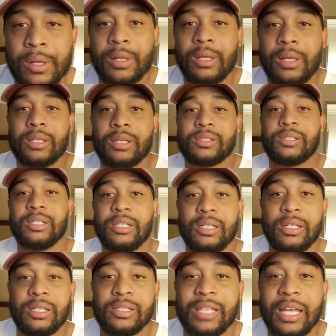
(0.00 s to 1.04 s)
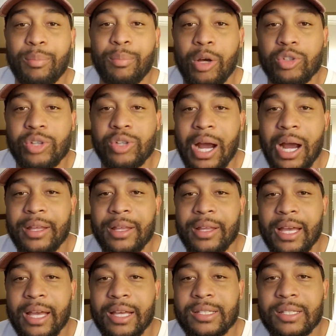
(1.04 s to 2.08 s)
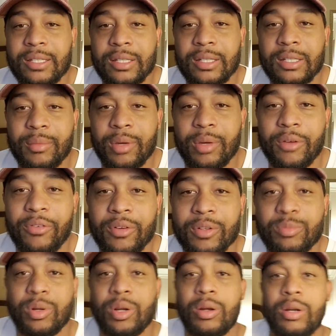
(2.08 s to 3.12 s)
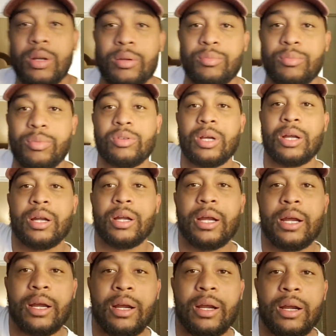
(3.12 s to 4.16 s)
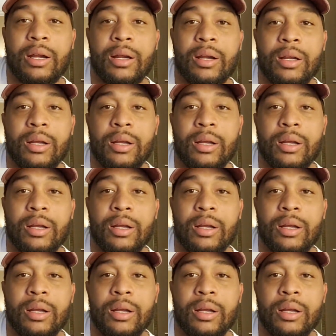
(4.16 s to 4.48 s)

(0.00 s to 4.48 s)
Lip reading: Let's see. Is that a blow dryer? Yes. My girlfriend's blow drying her hair.